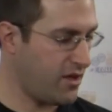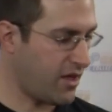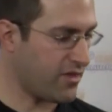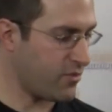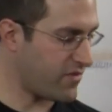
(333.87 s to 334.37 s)

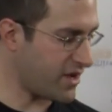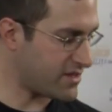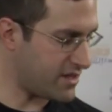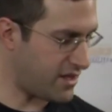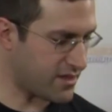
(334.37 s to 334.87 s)
I think we've
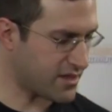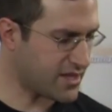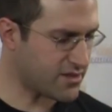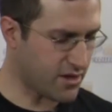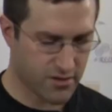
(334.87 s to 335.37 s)
got the uh, the
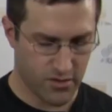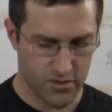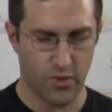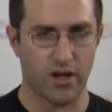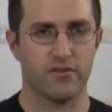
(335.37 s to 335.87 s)
10th Doctor
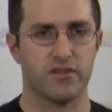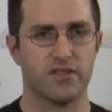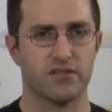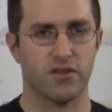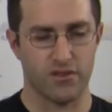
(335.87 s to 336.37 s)
as well.
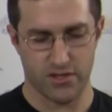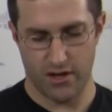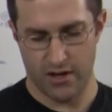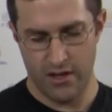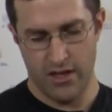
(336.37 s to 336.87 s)
He's still in
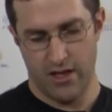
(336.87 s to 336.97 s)
stock.